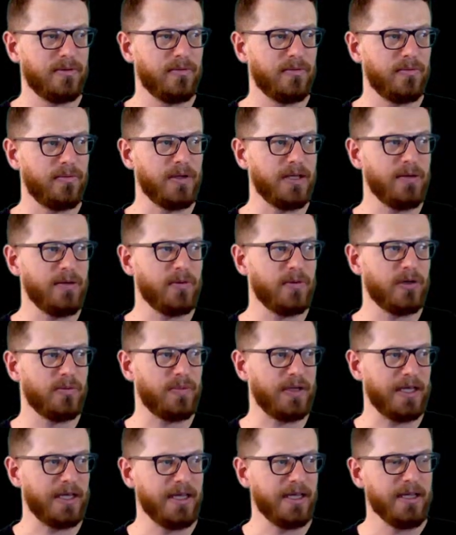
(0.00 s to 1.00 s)
we will
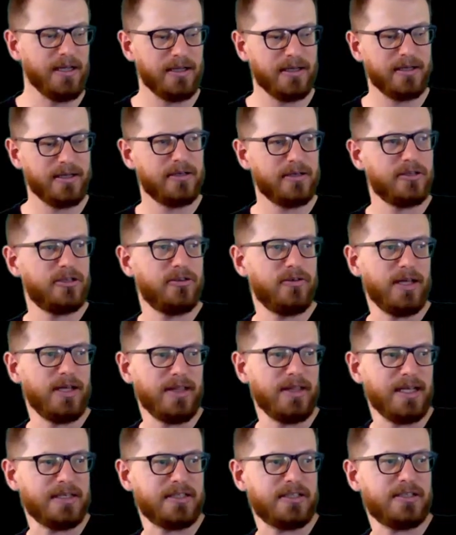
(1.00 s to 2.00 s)
be doing
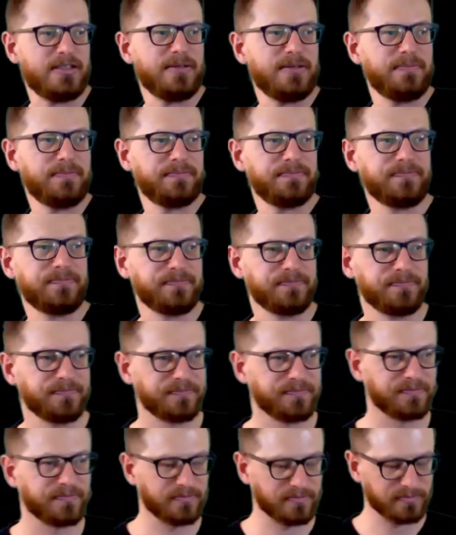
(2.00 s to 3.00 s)
this.
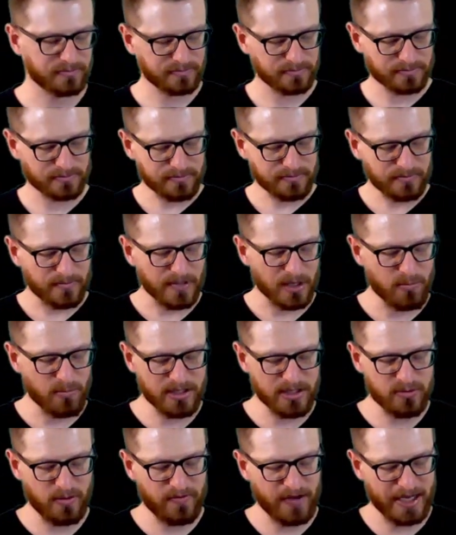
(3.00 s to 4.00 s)

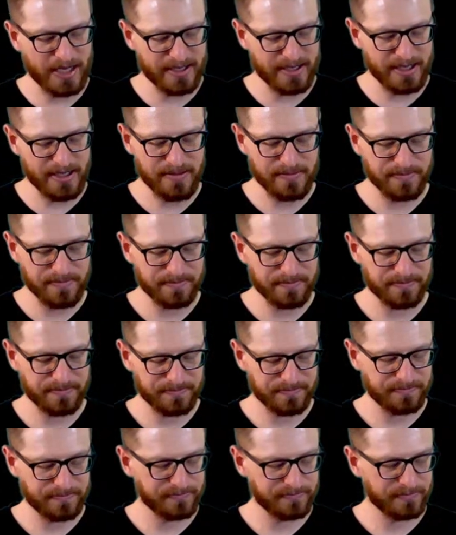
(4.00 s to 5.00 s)
Once we've ended,
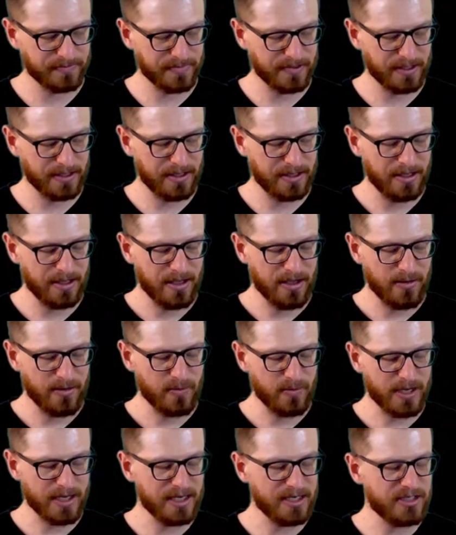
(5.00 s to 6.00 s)

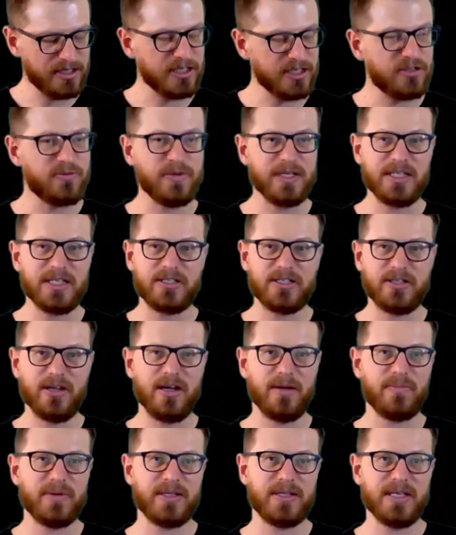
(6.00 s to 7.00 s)
we're going to just
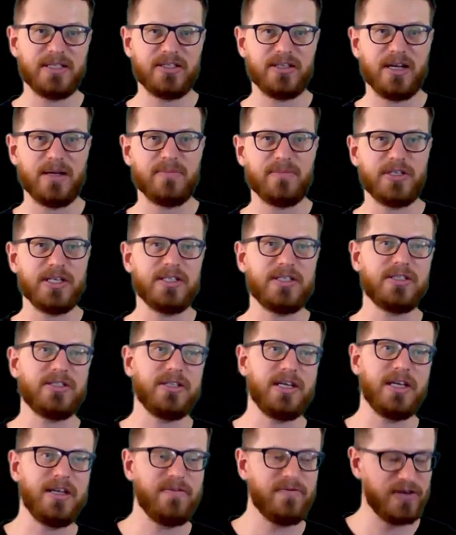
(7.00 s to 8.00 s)
restart, but this time just
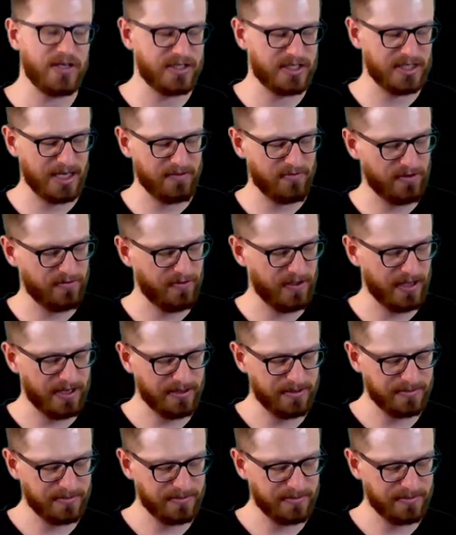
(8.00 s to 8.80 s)
inverting everything.